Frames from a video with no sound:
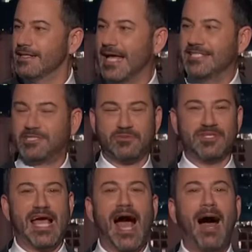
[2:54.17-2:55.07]
That's
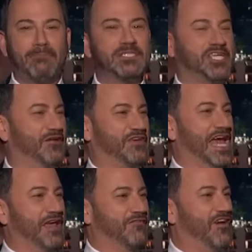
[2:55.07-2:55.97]
the opposite of
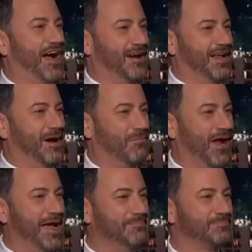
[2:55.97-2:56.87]
getting fired up,
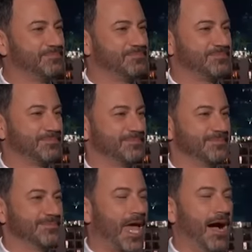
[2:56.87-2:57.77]
right?
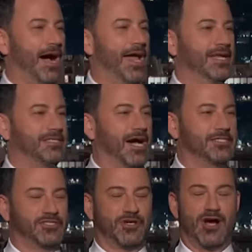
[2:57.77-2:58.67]
I had a
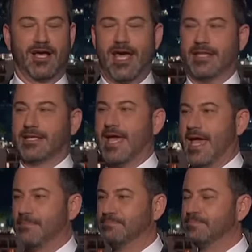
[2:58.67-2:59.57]
Dodger dog at the
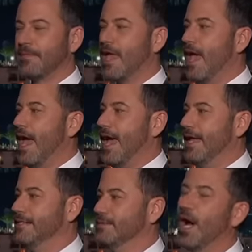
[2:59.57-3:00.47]
game.
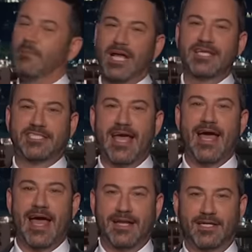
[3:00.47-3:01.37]
And, and when I say
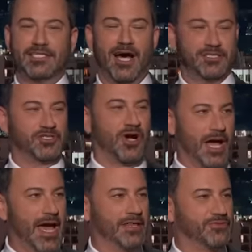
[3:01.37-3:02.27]
I had a Dodger dog,
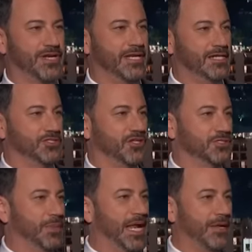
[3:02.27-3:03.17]
I had three Dodger
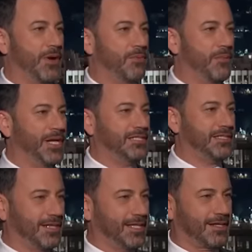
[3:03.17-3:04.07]
dogs. But anyway, we went
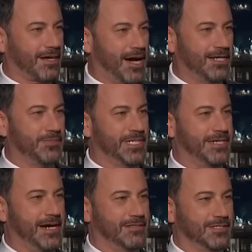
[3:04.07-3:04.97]
little condiment
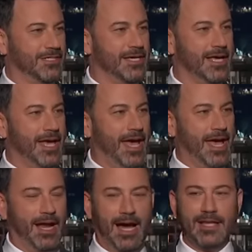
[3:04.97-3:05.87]
counter,
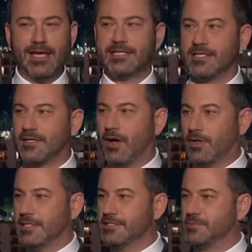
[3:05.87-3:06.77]
and I like the
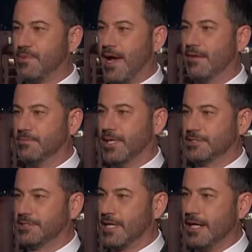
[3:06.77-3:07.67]
Gulden's brown
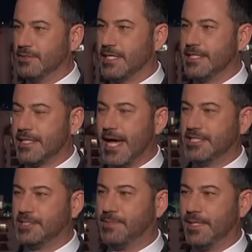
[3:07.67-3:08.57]
mustard. I don't eat
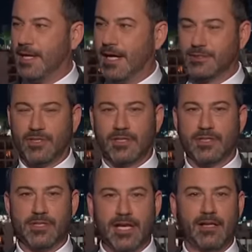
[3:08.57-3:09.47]
ketchup on the hot dog,
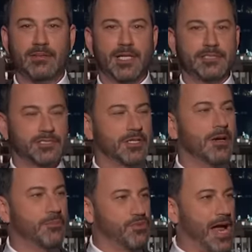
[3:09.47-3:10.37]
no yellow mustard,
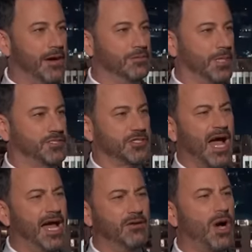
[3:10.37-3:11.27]
brown mustard.
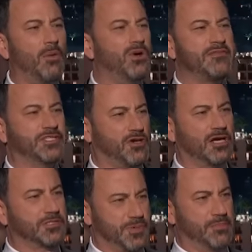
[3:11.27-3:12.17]
I, don't, I won't even
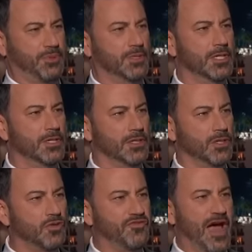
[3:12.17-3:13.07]
talk to people
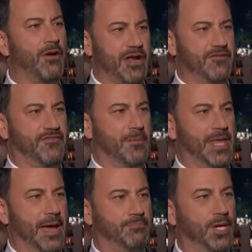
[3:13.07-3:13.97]
who vary from that.